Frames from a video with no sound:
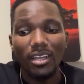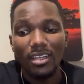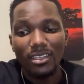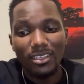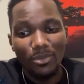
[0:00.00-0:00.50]

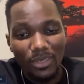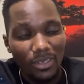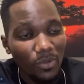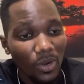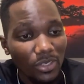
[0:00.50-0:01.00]

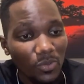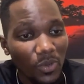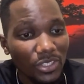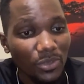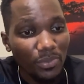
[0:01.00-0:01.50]

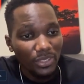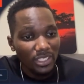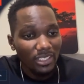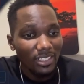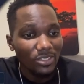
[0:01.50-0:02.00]
what you put
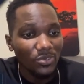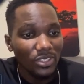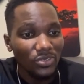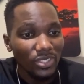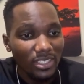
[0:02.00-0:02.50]
in is
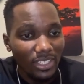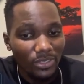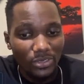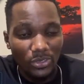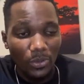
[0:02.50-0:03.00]
what you get
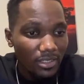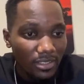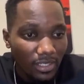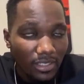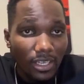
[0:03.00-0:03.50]
out. So
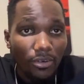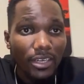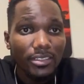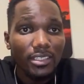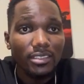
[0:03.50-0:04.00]
set the
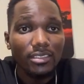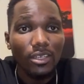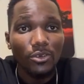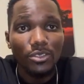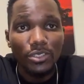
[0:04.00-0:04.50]
right settings
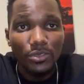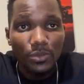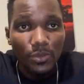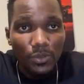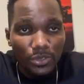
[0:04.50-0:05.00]
according
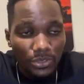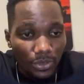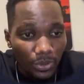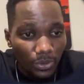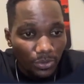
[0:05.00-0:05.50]
to
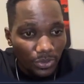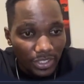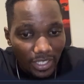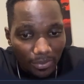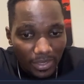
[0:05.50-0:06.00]
your
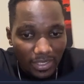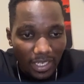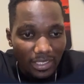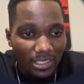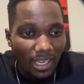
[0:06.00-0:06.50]
risk
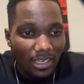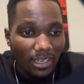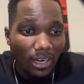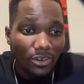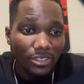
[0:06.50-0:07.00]
appetite and
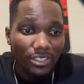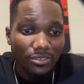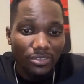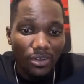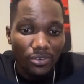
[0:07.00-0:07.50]
according
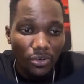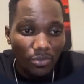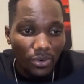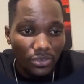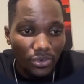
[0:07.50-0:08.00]
to the
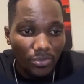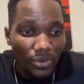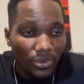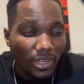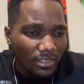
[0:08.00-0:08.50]

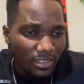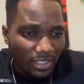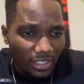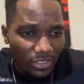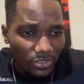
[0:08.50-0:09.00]
normal
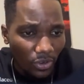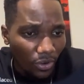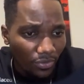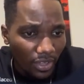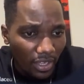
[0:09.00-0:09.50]
settings
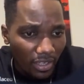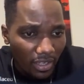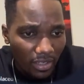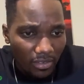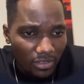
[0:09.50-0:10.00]
of
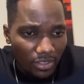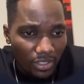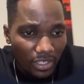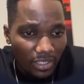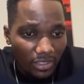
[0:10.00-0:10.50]
the
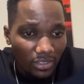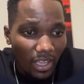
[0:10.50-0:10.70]
indicators.